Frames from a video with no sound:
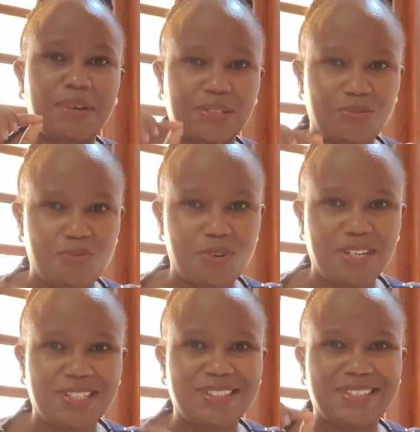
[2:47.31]
But
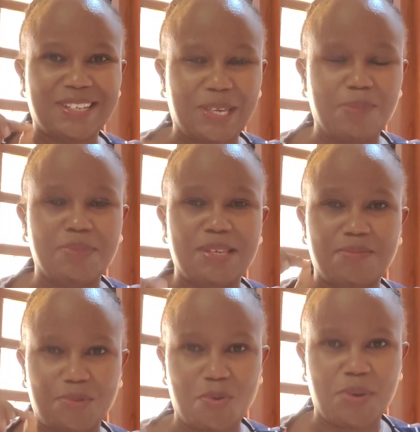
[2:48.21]
what keeps
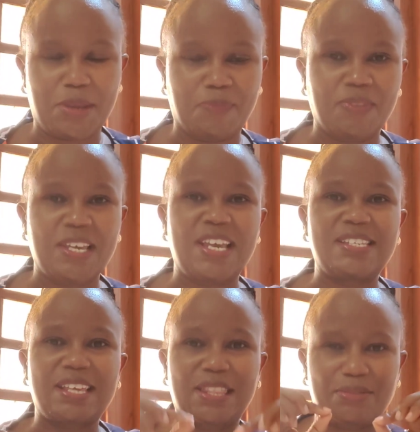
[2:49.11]
them going
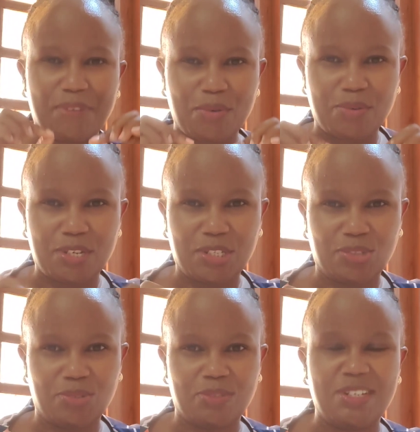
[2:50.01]
is that the
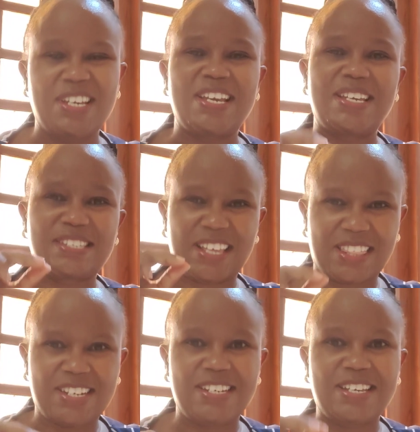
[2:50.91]
foundation is a
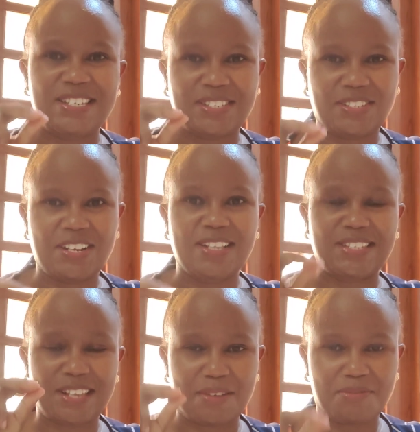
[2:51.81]

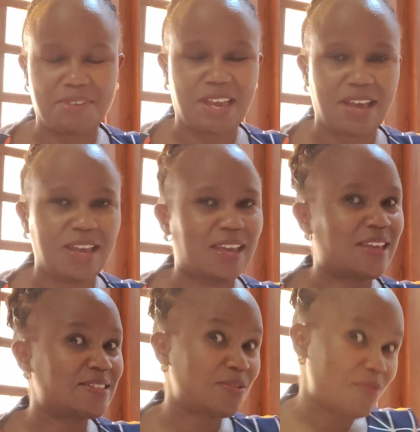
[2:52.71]
three-strands affair.
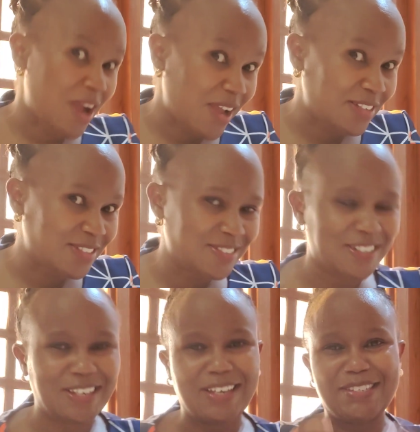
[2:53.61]
Is a what?
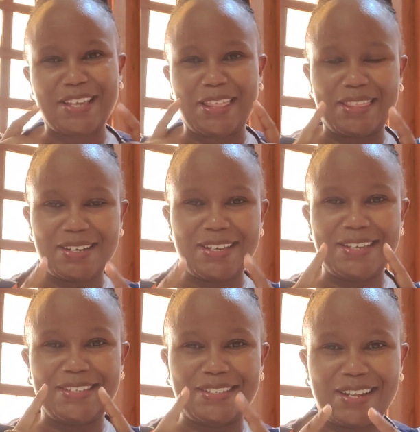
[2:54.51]
Is a
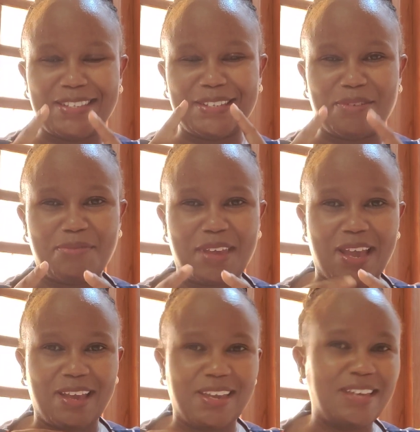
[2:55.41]
three-strands
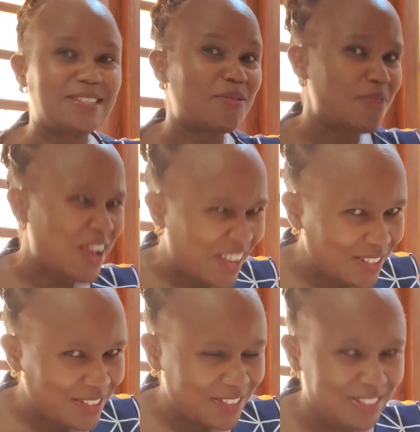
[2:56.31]
affair. Is a what?
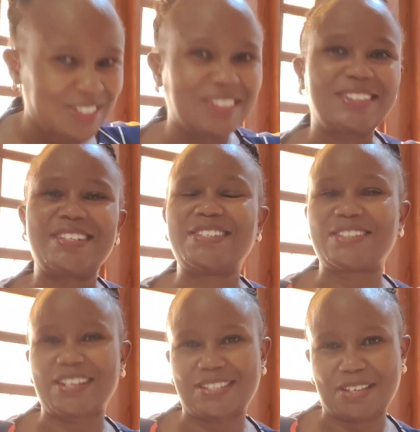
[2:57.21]
Three
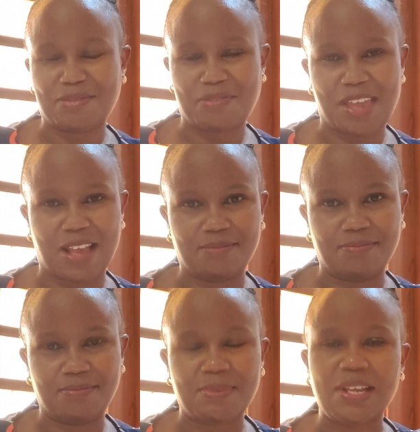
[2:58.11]
strands are fair.
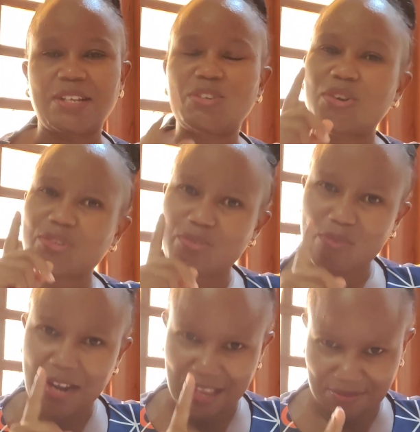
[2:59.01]
Don't
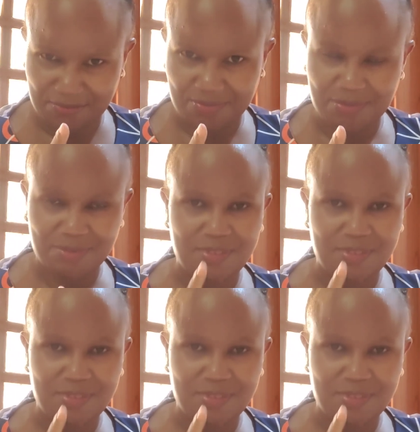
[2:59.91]
do life.